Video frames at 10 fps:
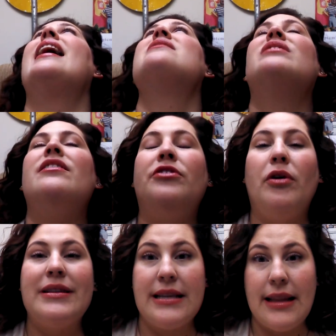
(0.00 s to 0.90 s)
and I've got
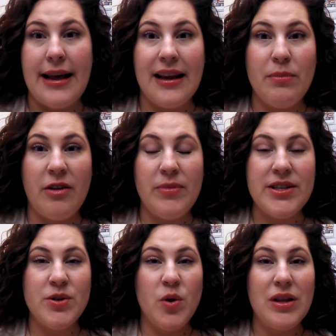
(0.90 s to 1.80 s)
fluorescent lighting above
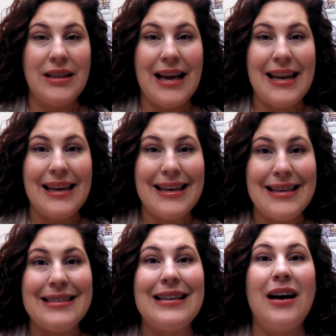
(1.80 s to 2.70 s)
me, so the lighting
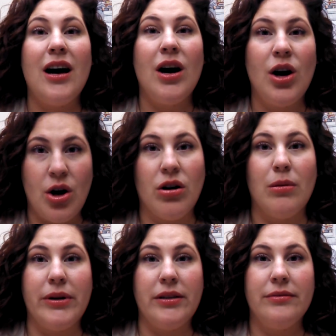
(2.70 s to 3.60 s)
is
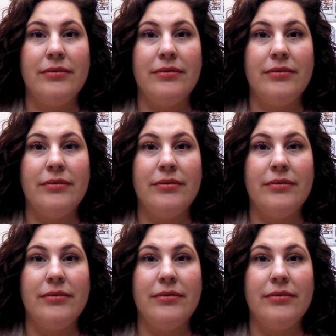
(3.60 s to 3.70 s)
horrible.